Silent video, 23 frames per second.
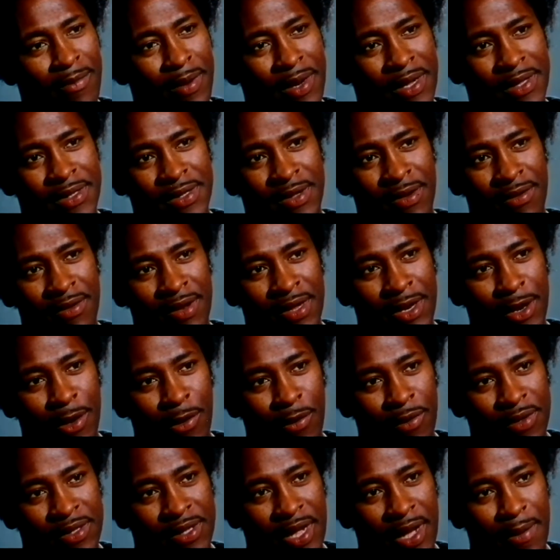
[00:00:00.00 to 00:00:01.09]
but I certainly know
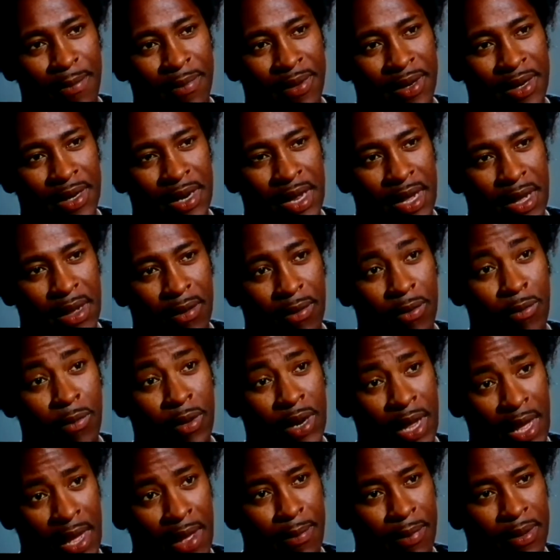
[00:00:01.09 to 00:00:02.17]
what's happening now and
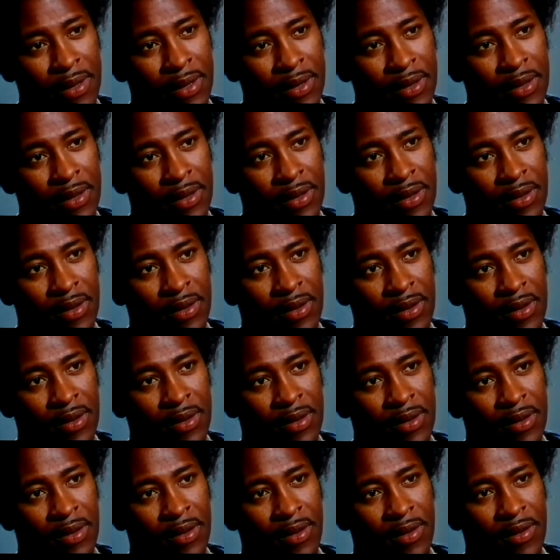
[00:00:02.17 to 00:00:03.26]
what happened.
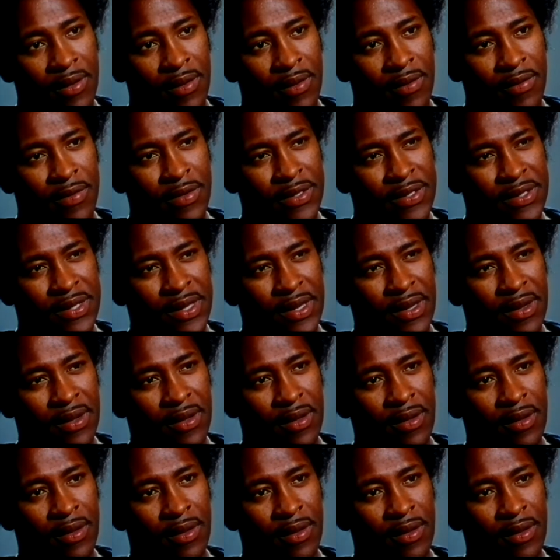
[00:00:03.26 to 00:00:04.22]
You see?